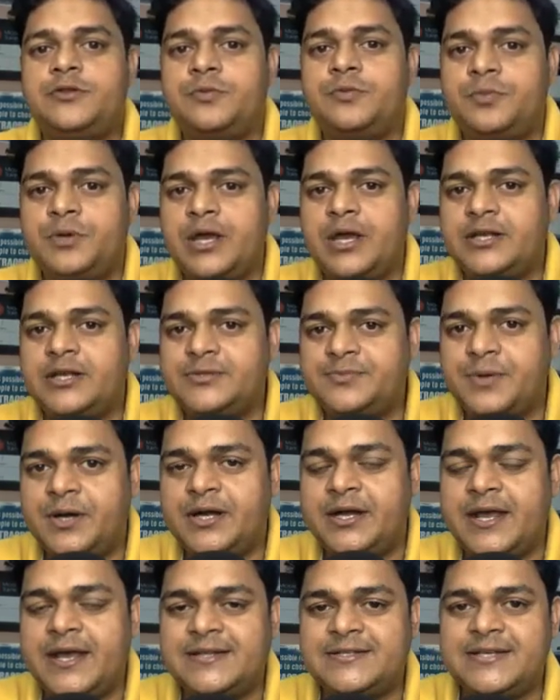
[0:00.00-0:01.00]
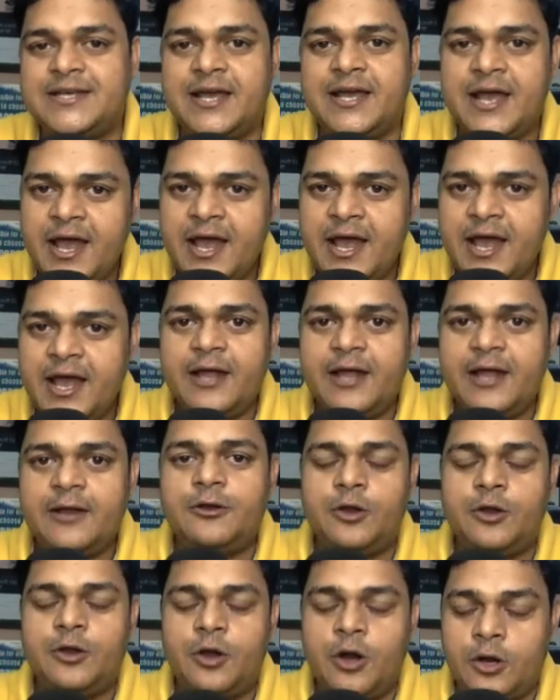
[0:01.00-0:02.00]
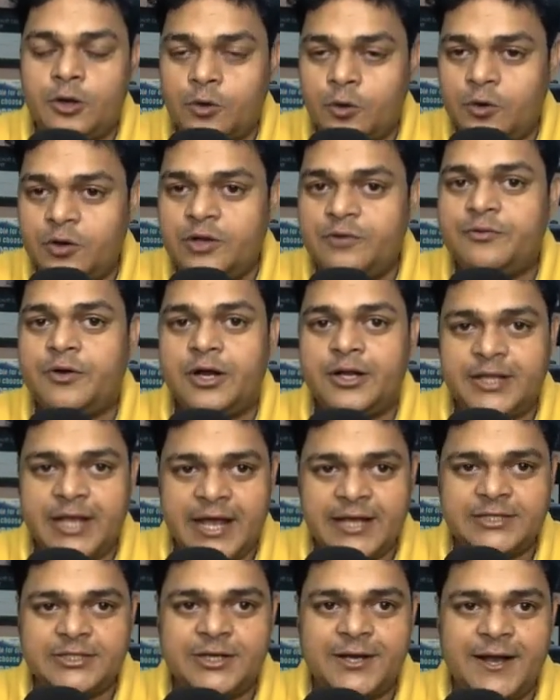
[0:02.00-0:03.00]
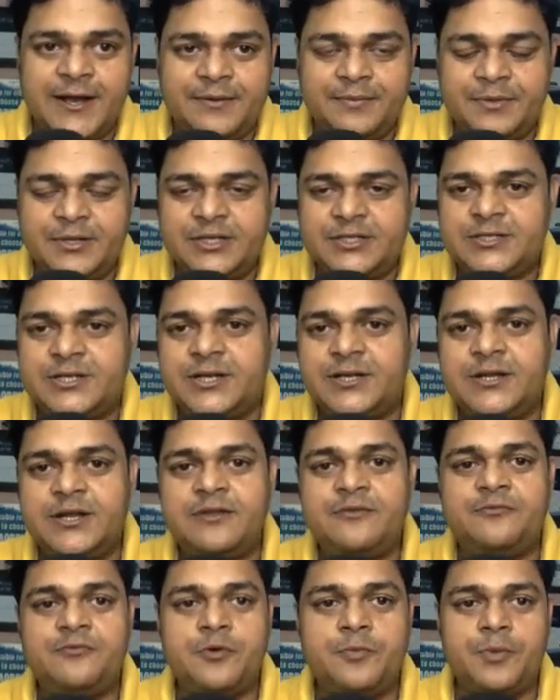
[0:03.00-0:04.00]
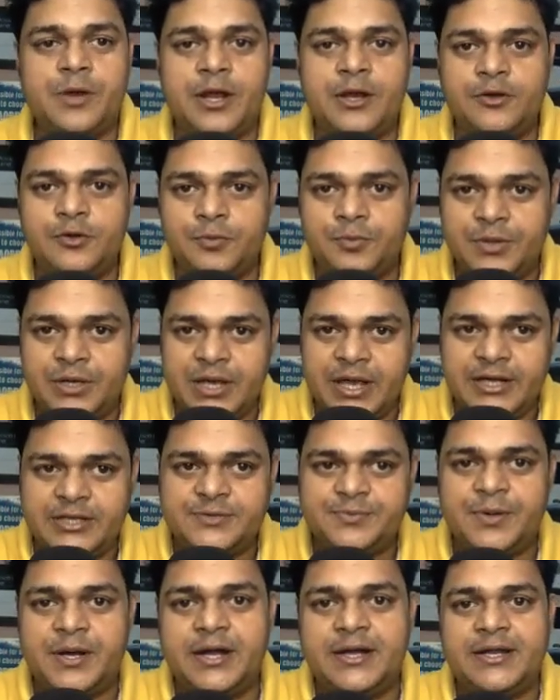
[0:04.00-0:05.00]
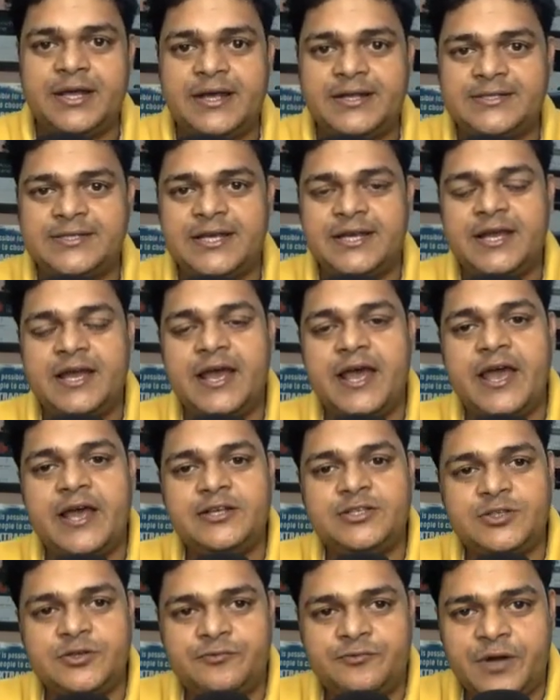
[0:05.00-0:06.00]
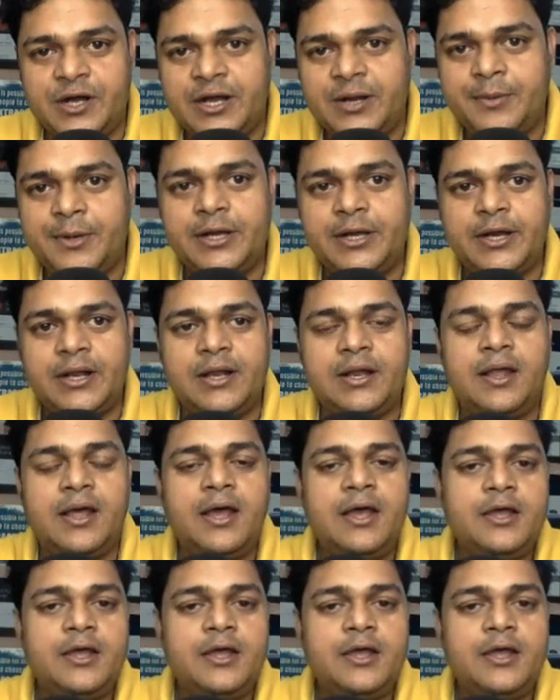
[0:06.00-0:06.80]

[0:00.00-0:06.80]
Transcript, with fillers: to be expert as a not only for the azure administrator if you plan to be expert as a azure fundamental